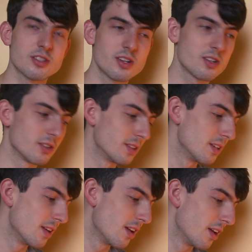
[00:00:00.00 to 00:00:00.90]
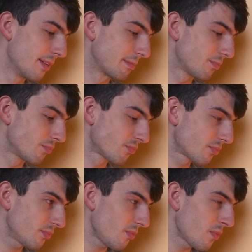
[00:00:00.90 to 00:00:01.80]
cider.
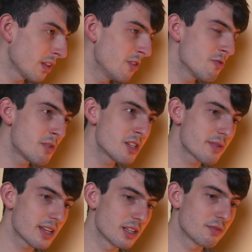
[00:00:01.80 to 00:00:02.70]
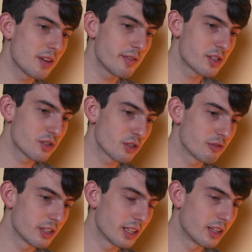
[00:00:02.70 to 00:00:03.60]
And it reminds me of that. It's very
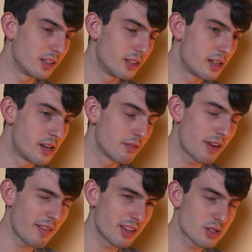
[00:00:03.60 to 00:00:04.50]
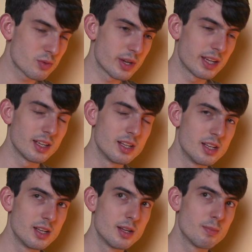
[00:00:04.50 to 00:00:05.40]
sugary, very sweet,
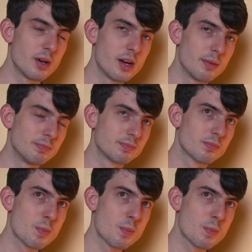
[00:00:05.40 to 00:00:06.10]
but